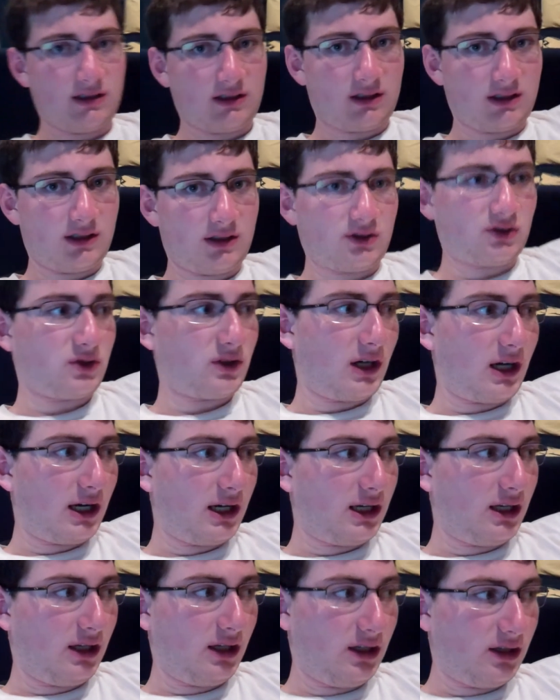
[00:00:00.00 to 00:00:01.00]
I'm going to
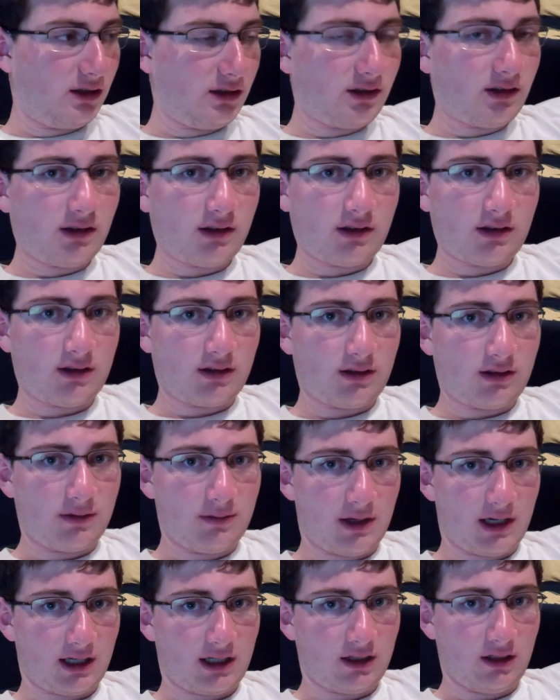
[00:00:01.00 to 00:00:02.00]
try
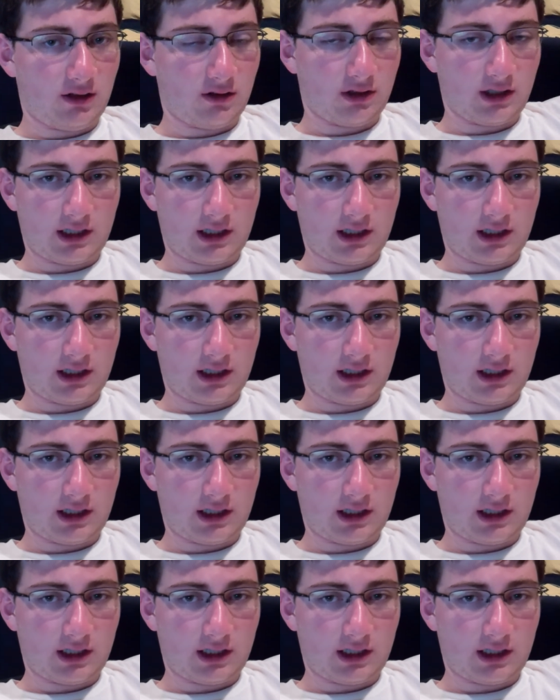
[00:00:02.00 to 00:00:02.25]
to make, you know,